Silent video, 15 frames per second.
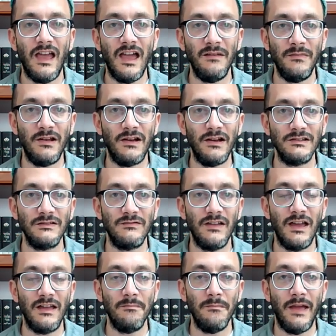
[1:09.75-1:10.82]
and because of
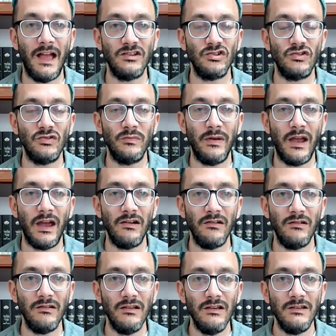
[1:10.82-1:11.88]
that magical
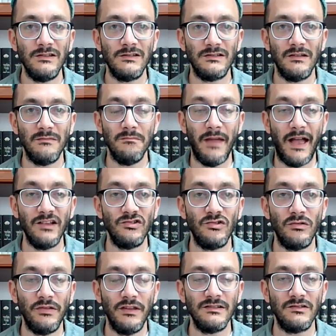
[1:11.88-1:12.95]
pattern, some
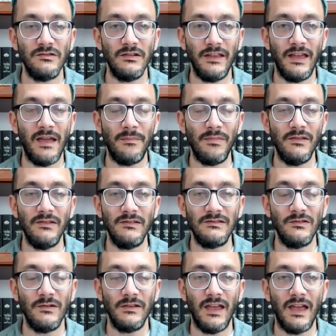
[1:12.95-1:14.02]
magical thing is going to happen, and this
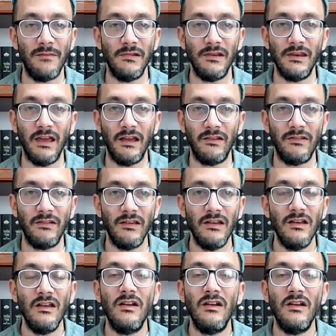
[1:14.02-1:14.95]
is going to happen next.